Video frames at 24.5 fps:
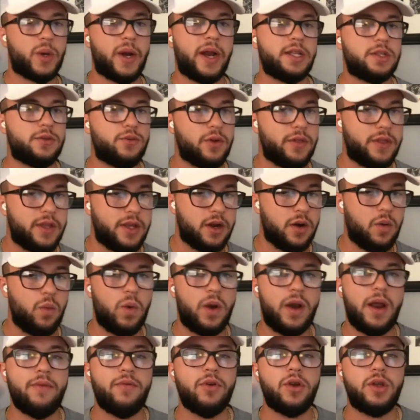transfer of the year,
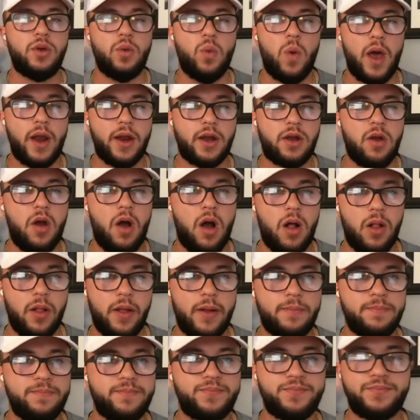whatever you want to
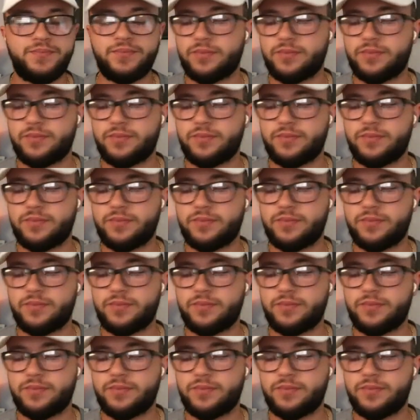call it